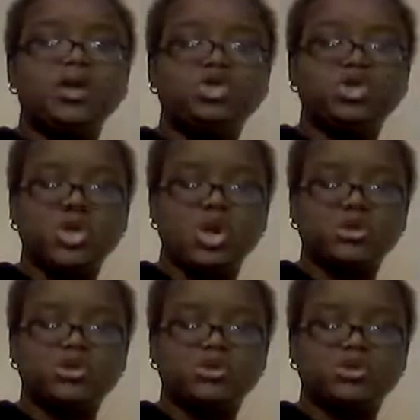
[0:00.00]

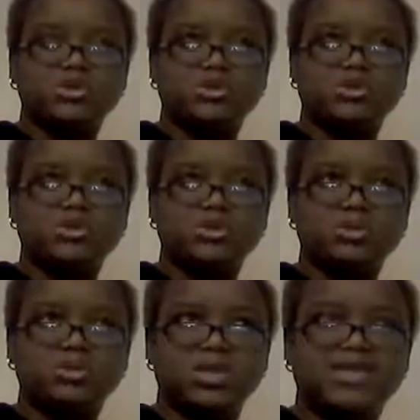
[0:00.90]
truck's
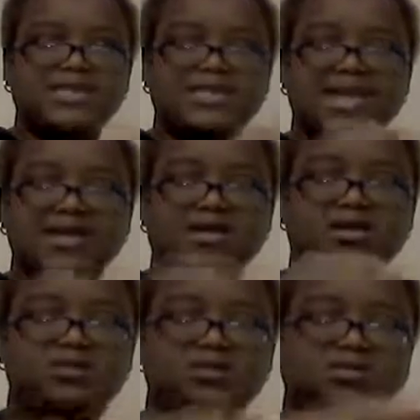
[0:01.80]
a
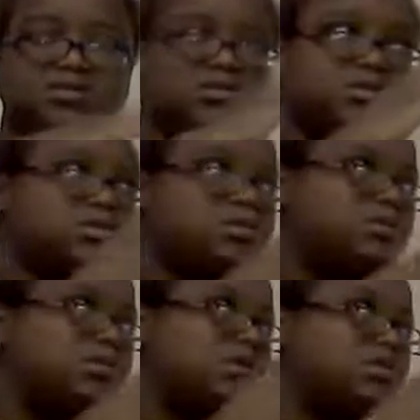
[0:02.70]
scale. I don't know
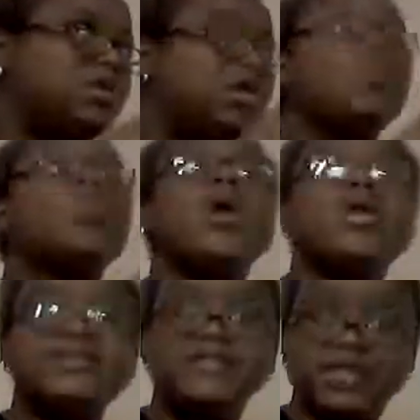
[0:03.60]
how a weigh
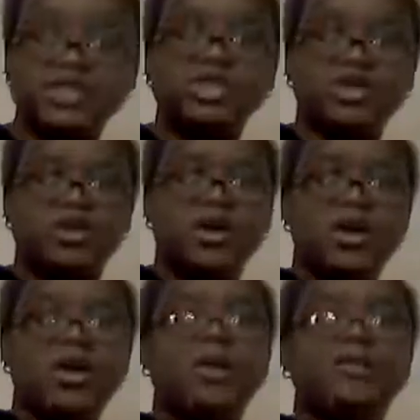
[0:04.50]
station,
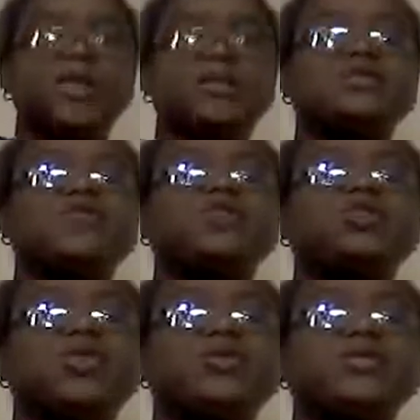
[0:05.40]
because for
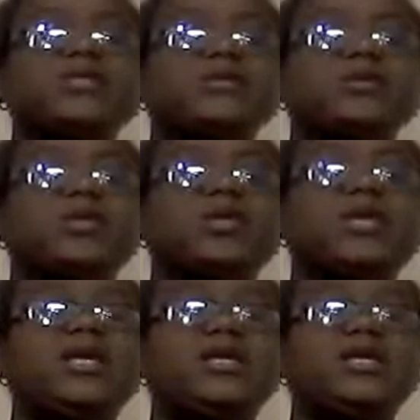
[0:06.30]
some reason
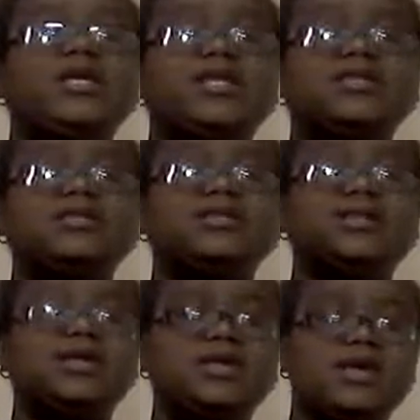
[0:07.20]
he didn't
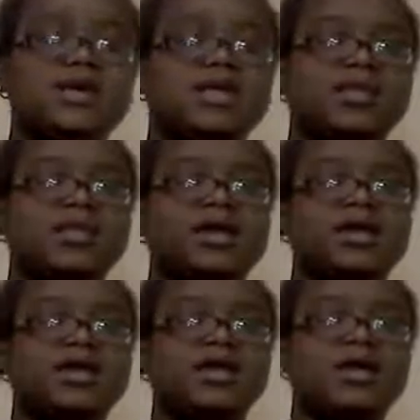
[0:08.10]
see that
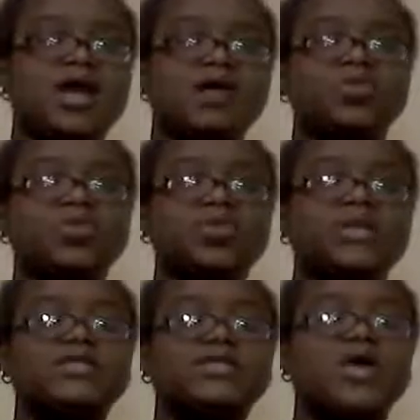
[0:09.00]
he had to
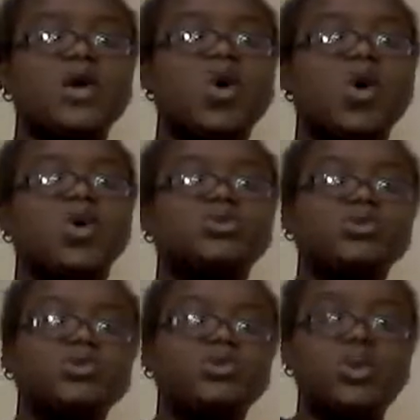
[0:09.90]
it say all the
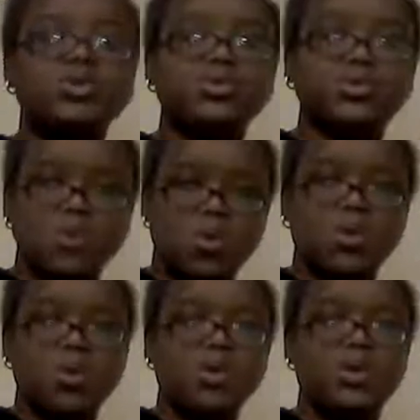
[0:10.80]
truck to go